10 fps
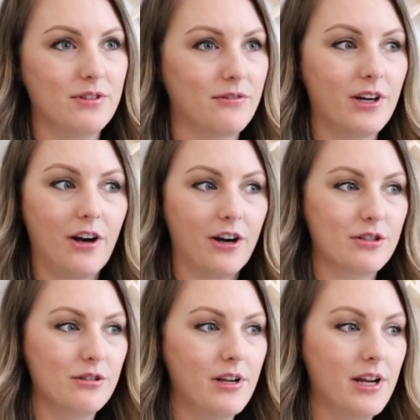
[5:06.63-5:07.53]
different
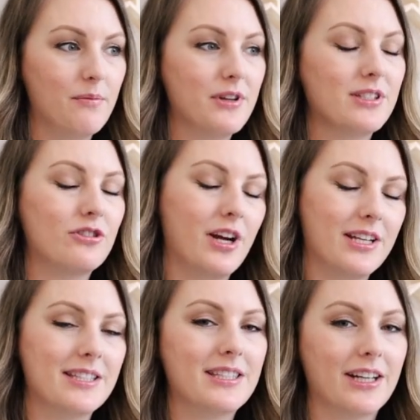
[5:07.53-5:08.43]
cartoon animals and try
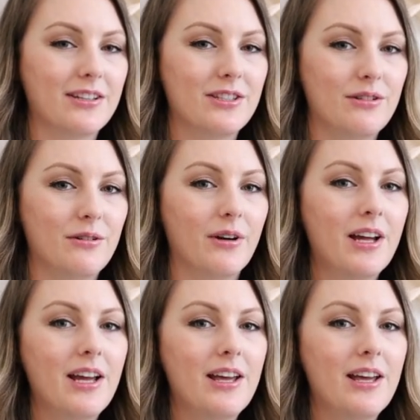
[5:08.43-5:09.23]
to stick to